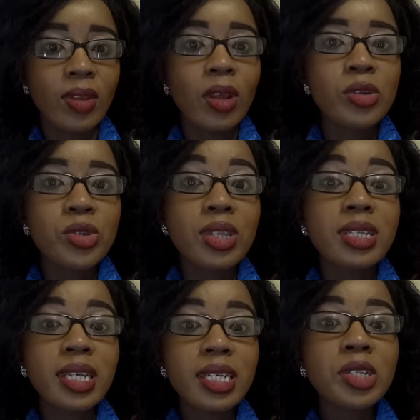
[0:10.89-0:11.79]
So the
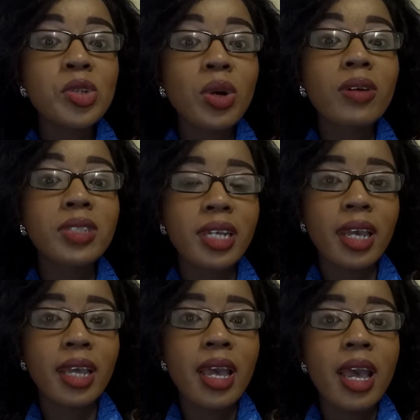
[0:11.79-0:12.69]
Section 12J
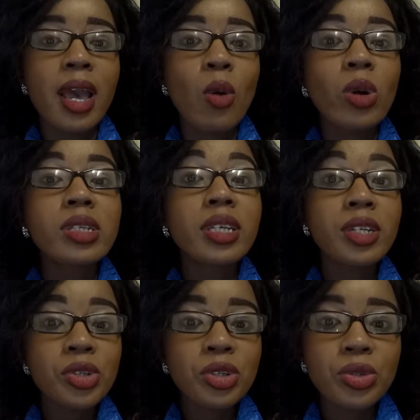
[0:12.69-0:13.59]
was
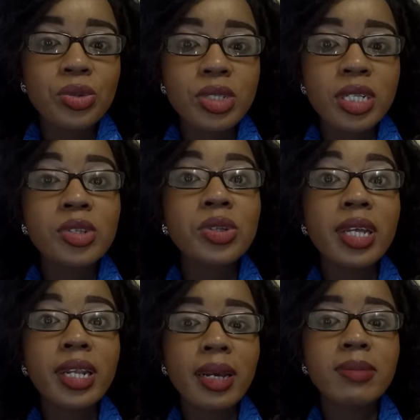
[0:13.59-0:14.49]
introduced into the
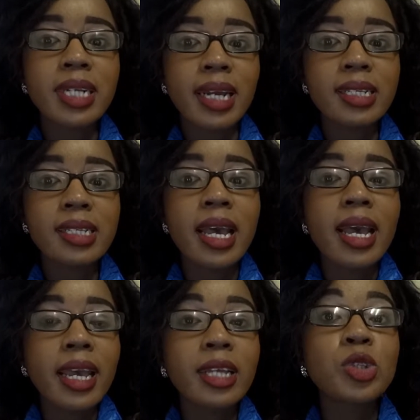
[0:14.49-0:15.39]
income tax
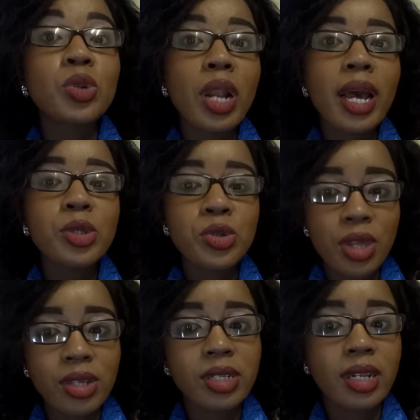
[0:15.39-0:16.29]
in July
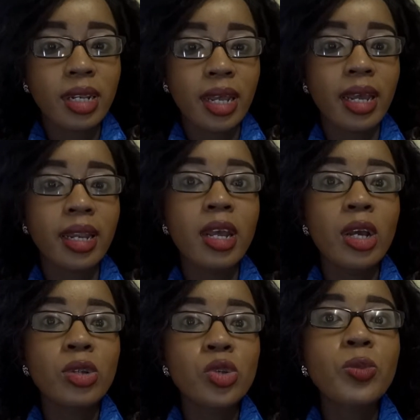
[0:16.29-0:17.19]
2009
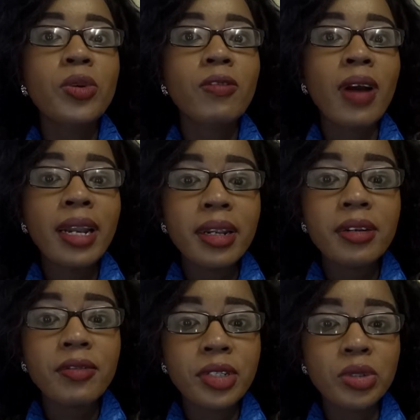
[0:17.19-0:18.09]
to provide
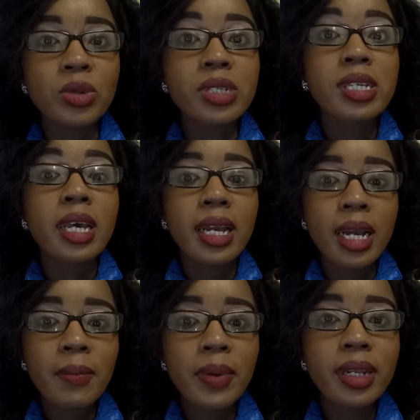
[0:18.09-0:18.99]
individuals,
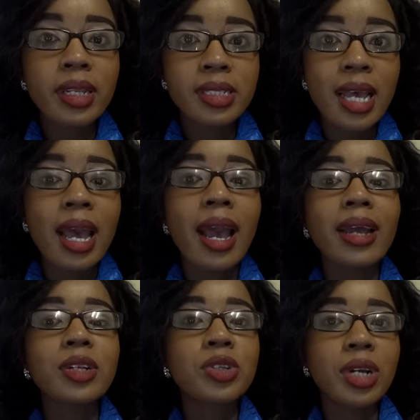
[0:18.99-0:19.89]
companies and
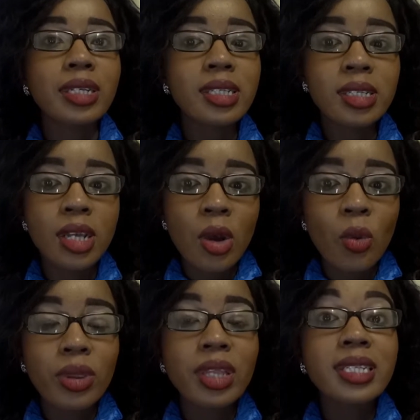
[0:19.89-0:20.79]
trusts
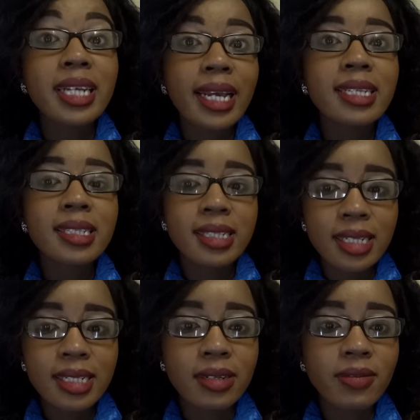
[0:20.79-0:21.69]
with a tax
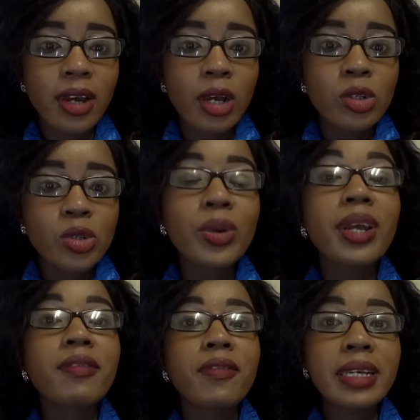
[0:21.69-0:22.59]
incentive to
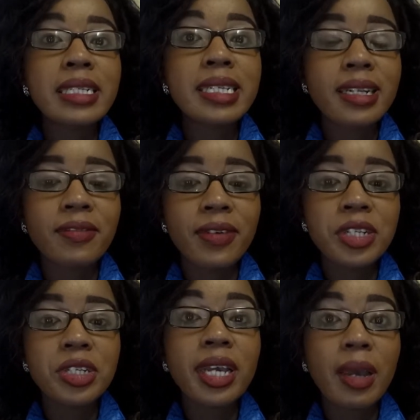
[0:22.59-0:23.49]
invest in
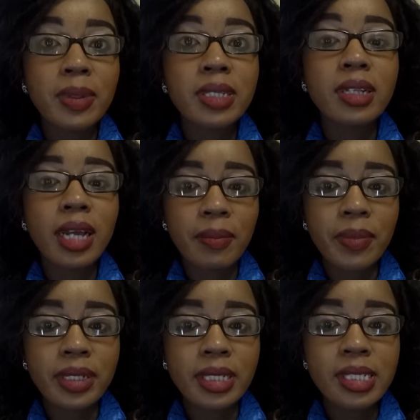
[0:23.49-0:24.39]
venture capital
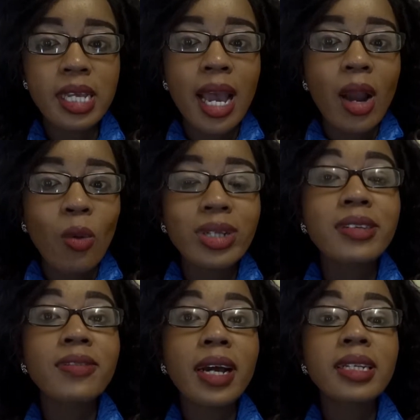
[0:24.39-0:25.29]
companies which
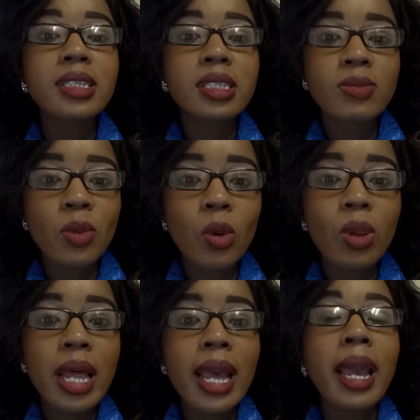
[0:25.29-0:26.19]
fund small
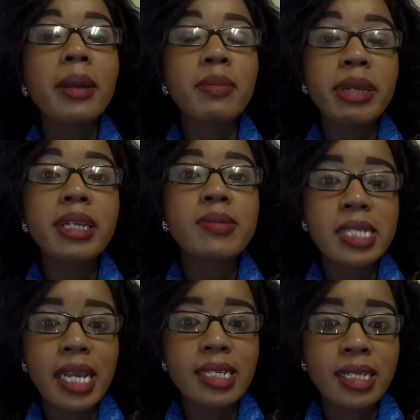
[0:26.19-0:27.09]
and
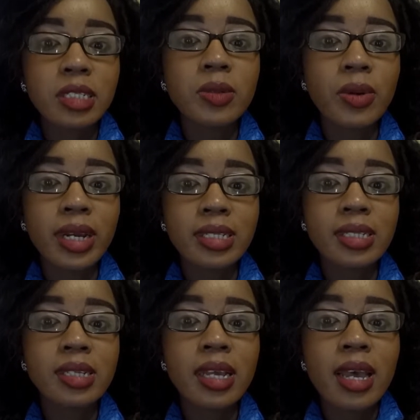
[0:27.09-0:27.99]
medium-sized enterprises
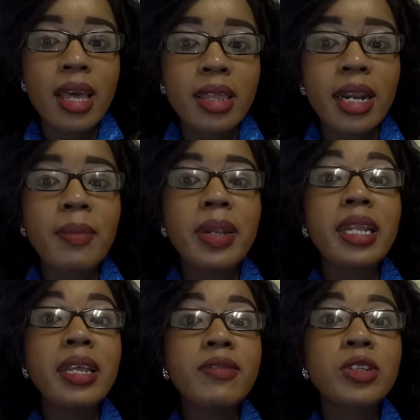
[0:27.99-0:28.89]
that are
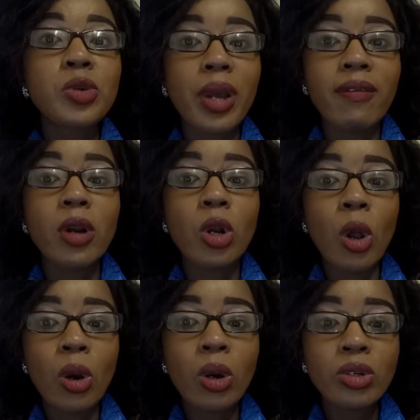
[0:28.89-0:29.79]
believed to have a
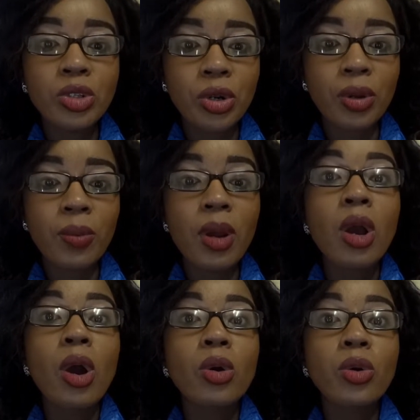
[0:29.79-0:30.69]
long-term
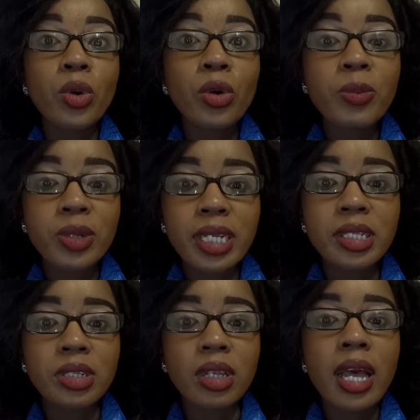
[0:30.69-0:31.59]
growth
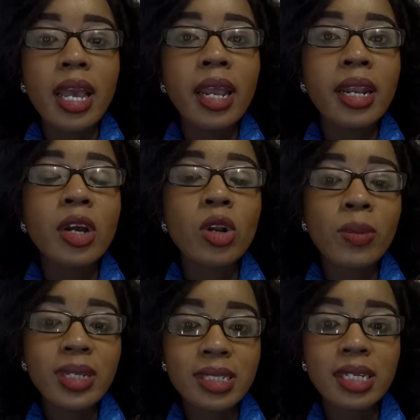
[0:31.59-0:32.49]
potential in economic
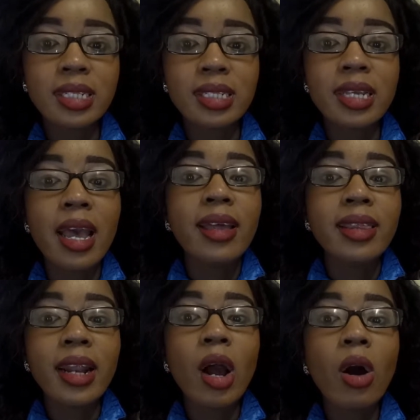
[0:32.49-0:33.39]
sectors that
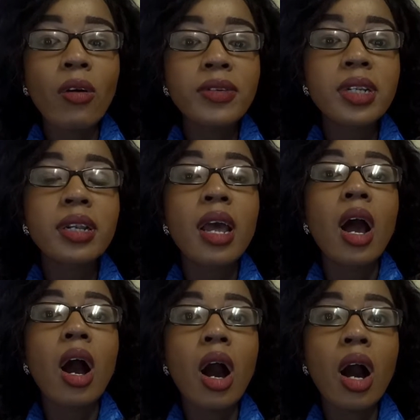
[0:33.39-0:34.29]
are often
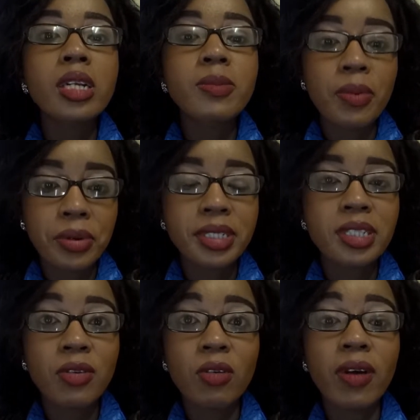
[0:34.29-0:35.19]
hard-pressed
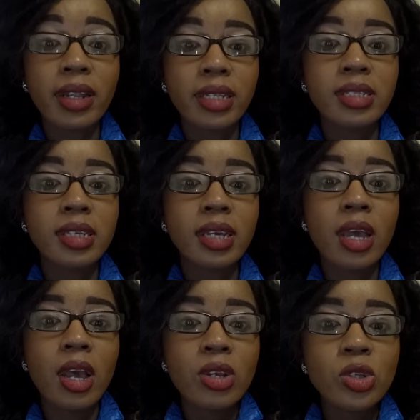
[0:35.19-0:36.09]
for financing.
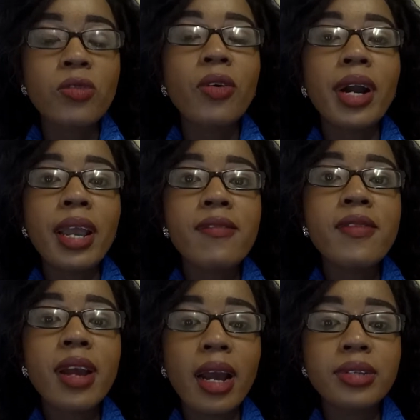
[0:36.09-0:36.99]
So for every
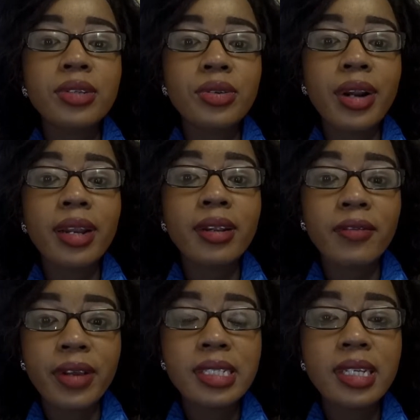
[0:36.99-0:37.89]
100 Rand
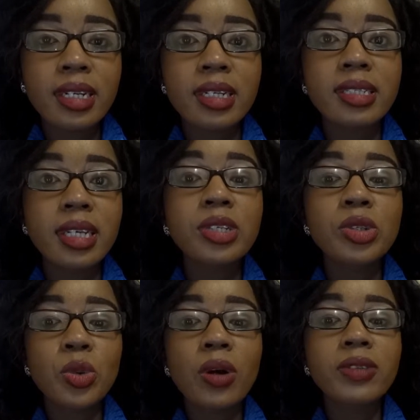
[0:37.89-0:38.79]
invested in a Section
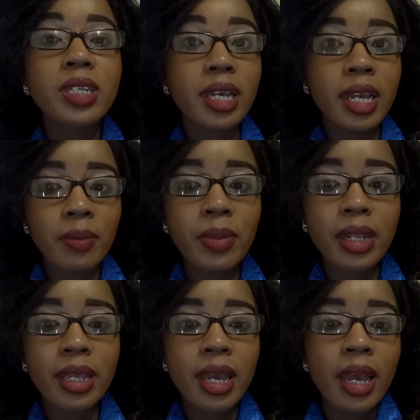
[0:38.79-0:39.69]
12J company,
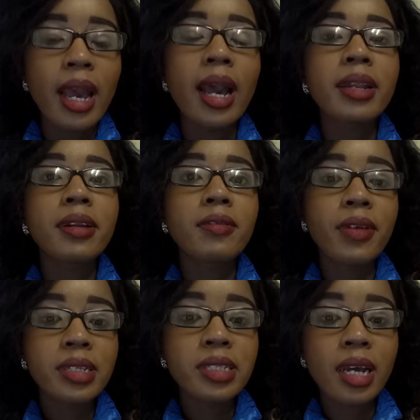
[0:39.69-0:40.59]
an
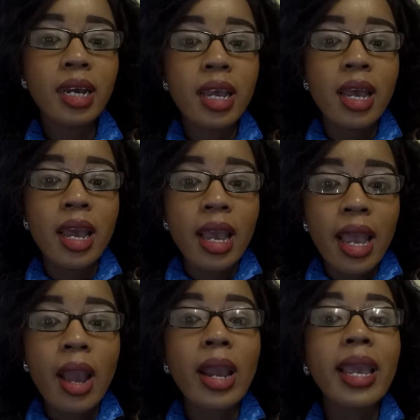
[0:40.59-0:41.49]
investor
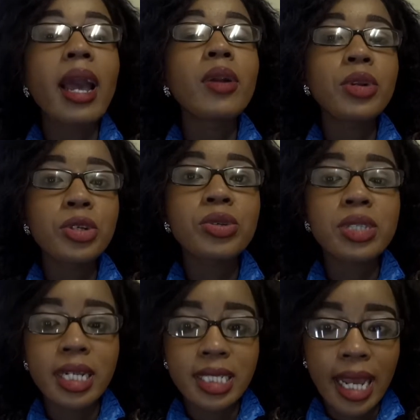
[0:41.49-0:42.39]
can reduce their
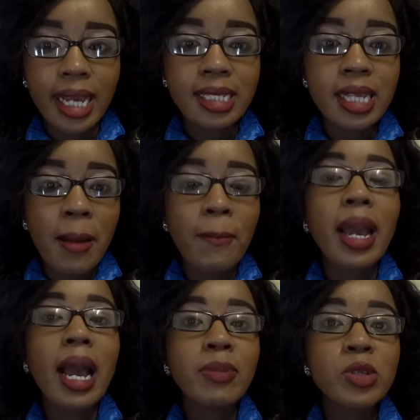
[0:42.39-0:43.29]
tax by
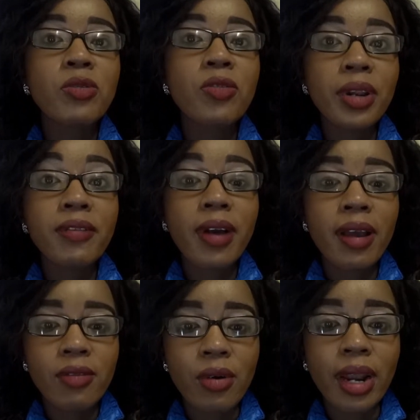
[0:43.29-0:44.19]
up to 45
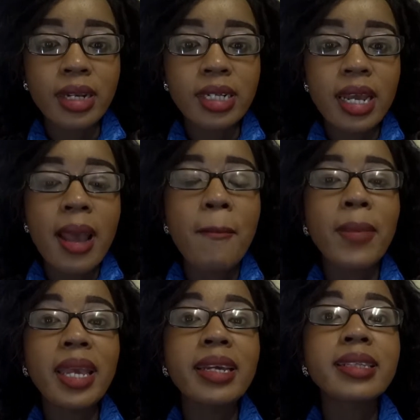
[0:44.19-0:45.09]
Rand,
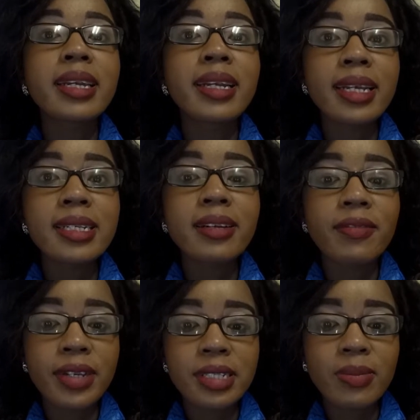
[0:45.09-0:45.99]
making the net
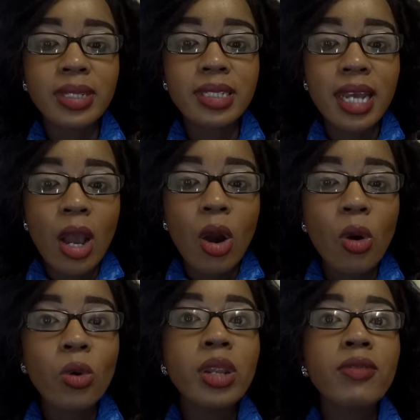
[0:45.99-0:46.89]
investment
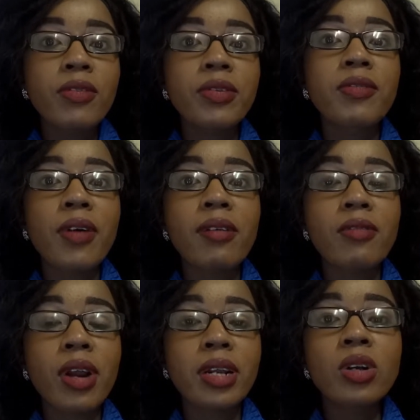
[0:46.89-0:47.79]
only 55
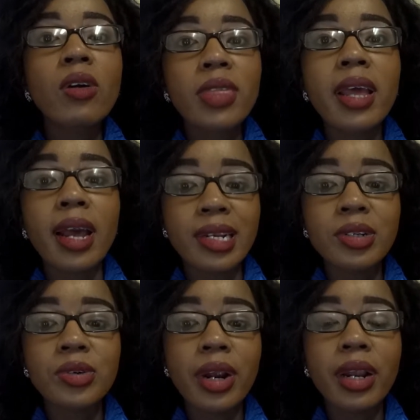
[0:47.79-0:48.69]
Rand of that 100
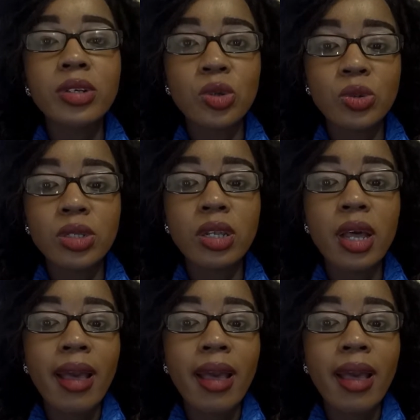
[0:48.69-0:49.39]
Rand total.